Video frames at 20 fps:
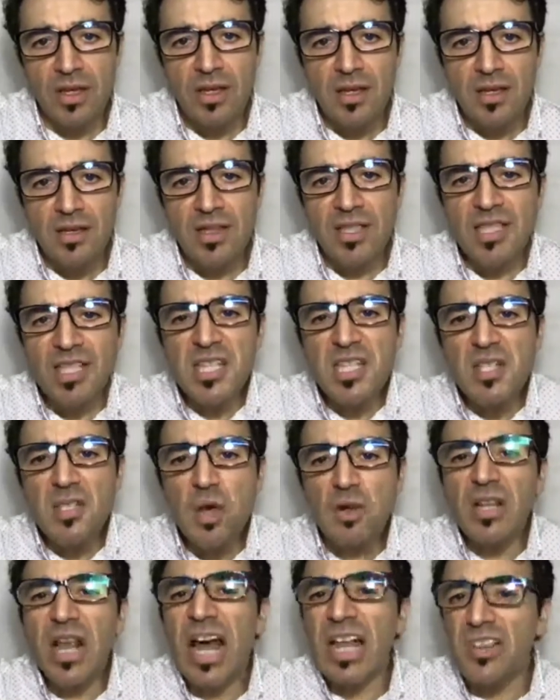This is not
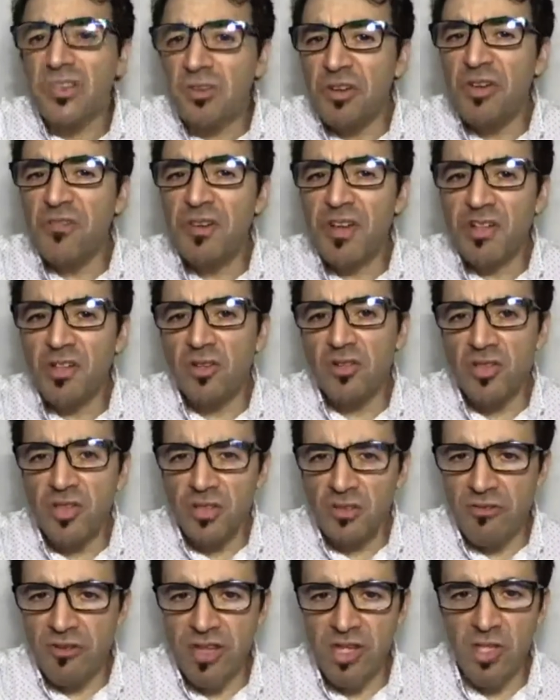a trivial
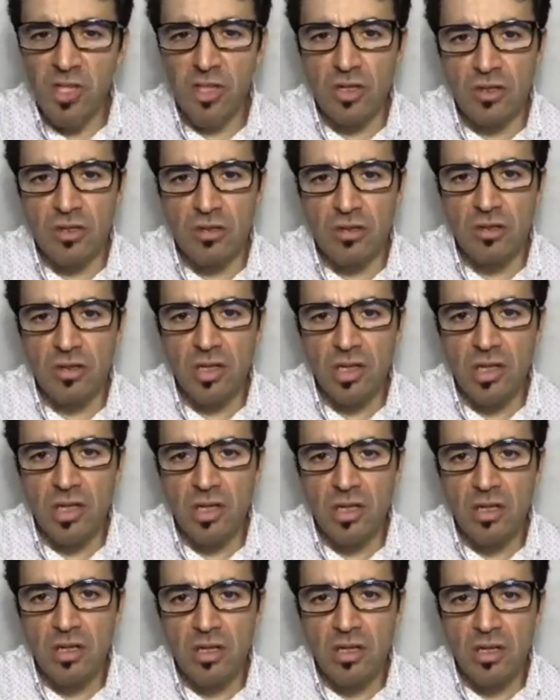consideration
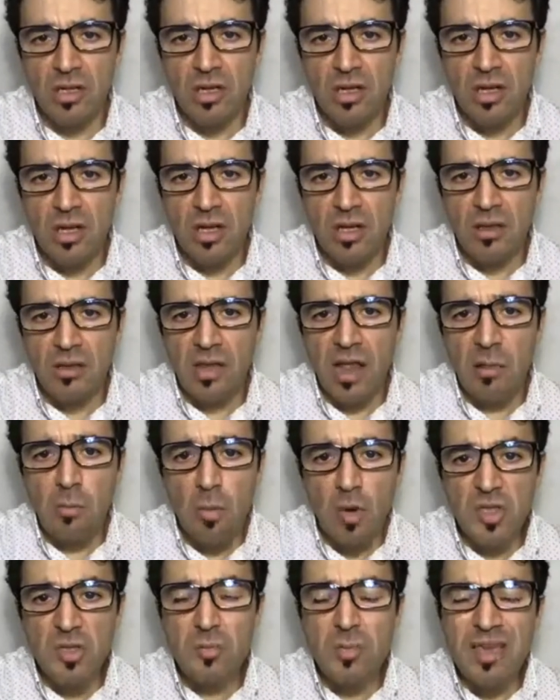that
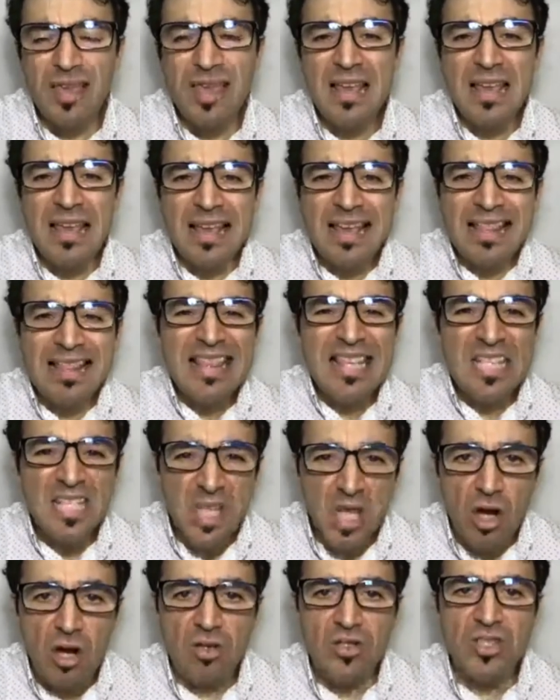must be
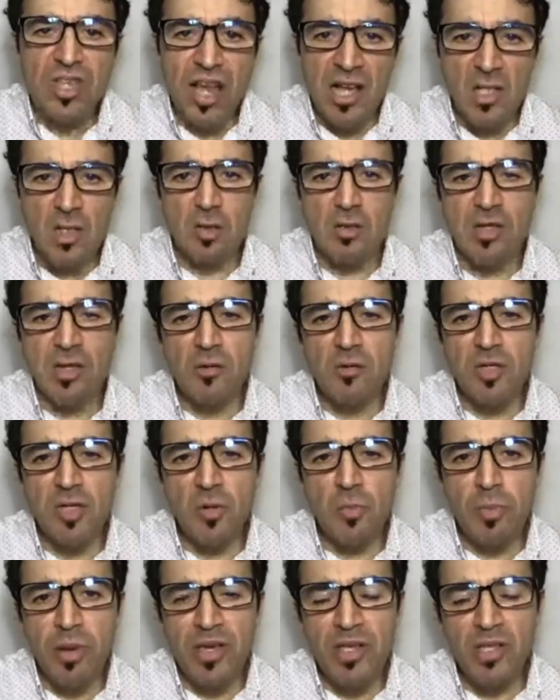discussed actually with your
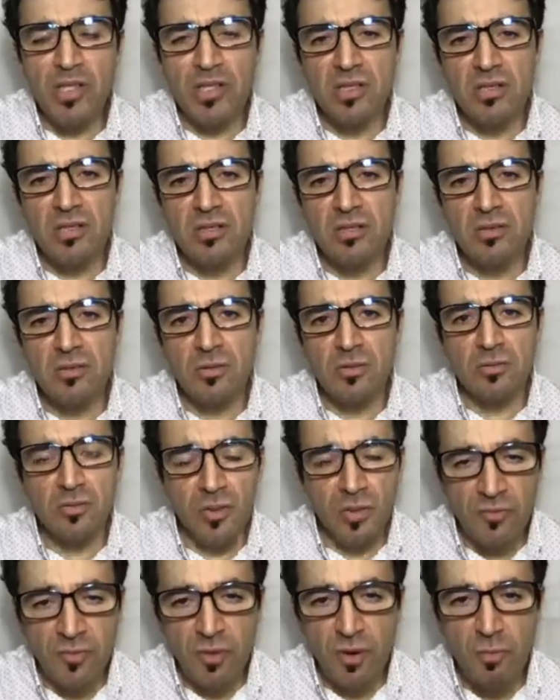patients. If
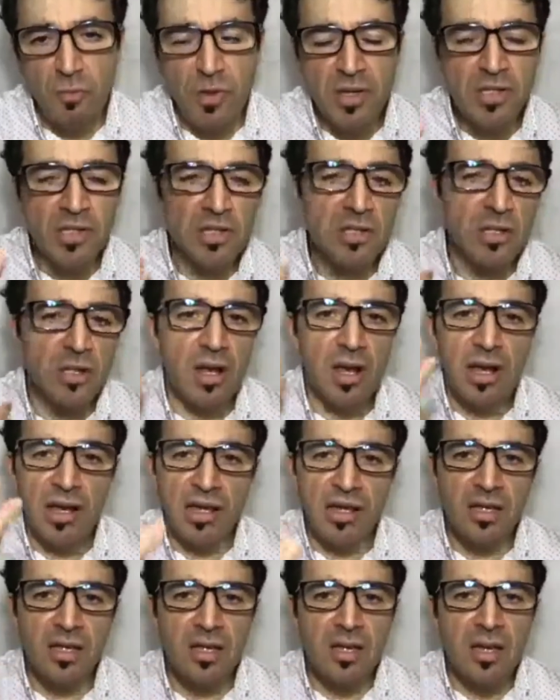you're a patient, I
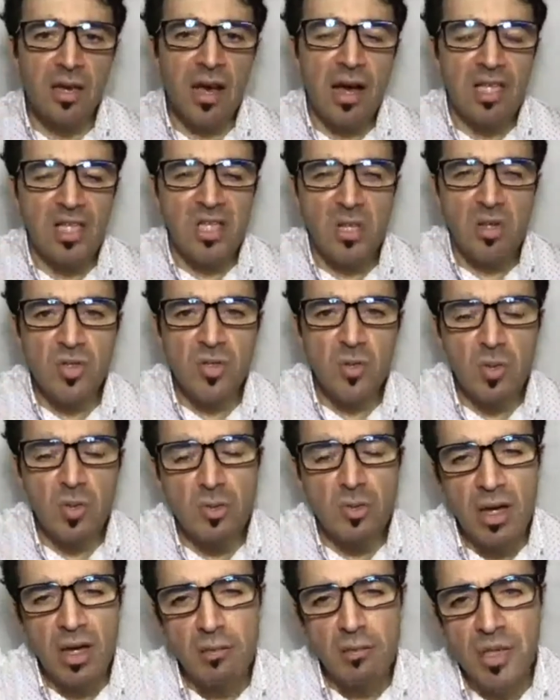discuss with my
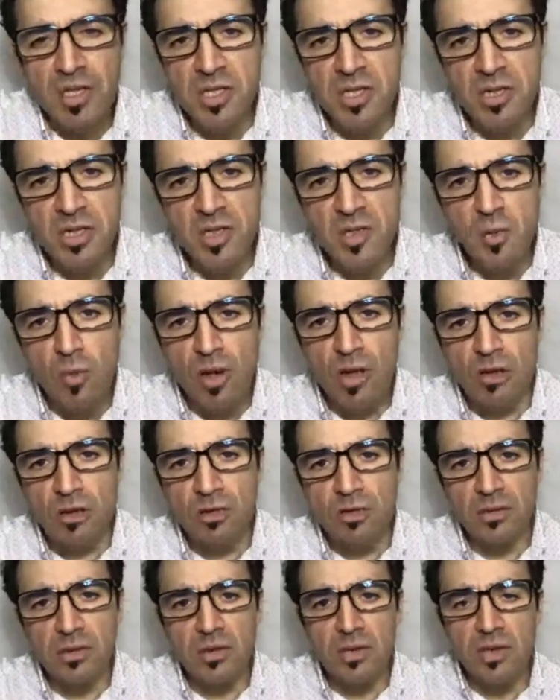patient as well.
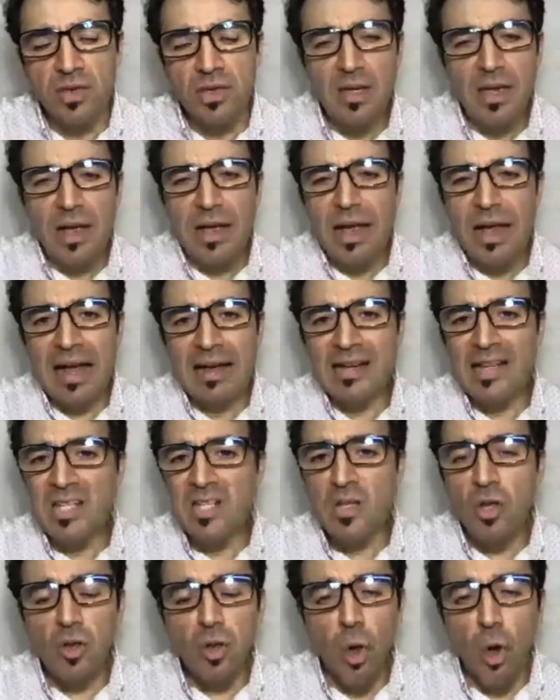And it's
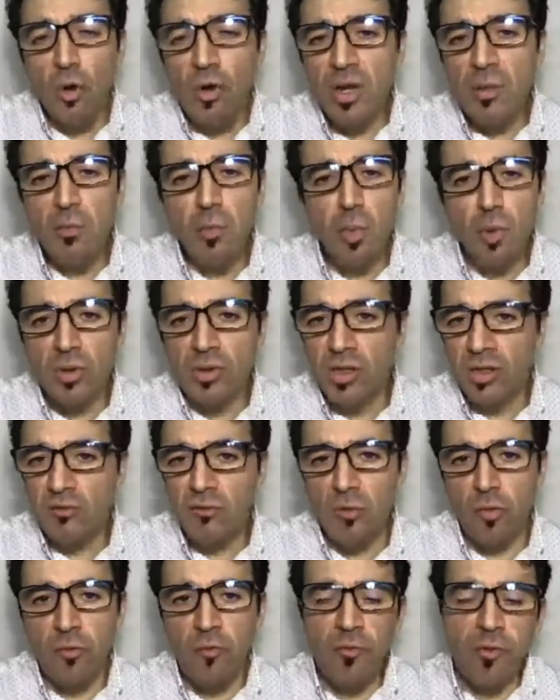not only important for
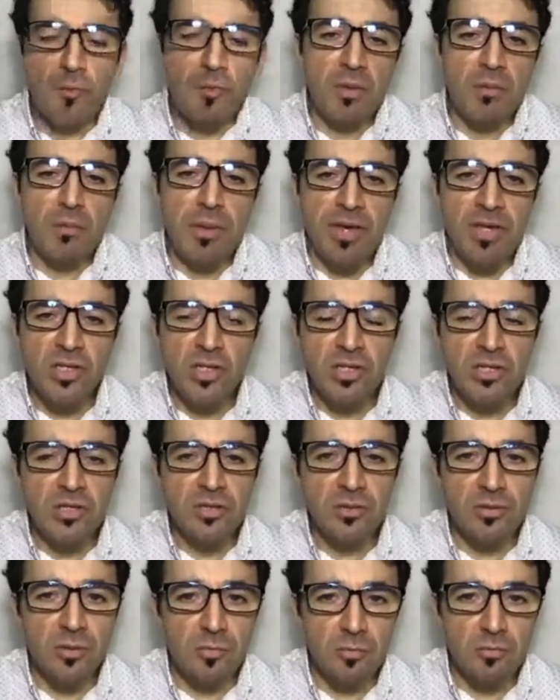female patients, you
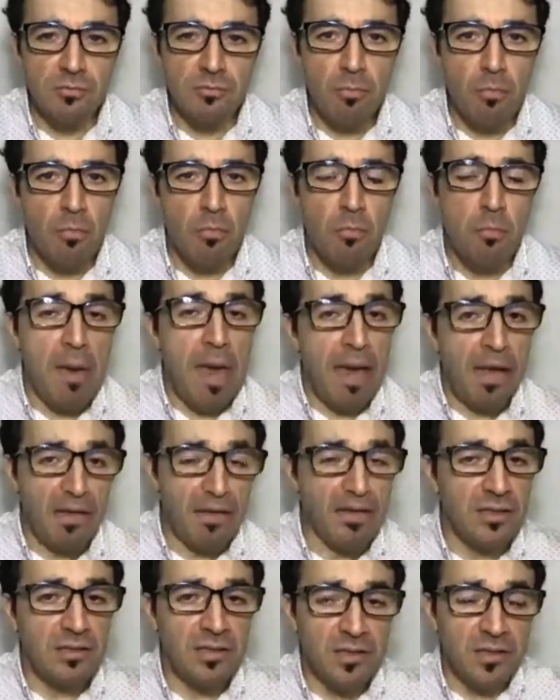know.
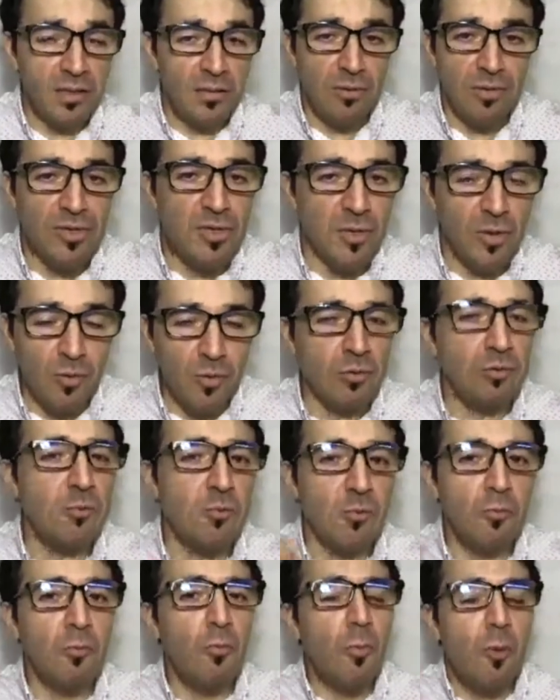Males also
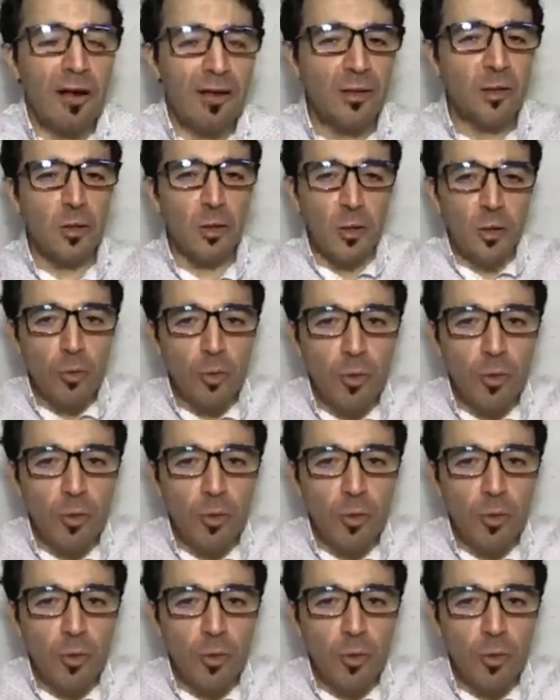want to look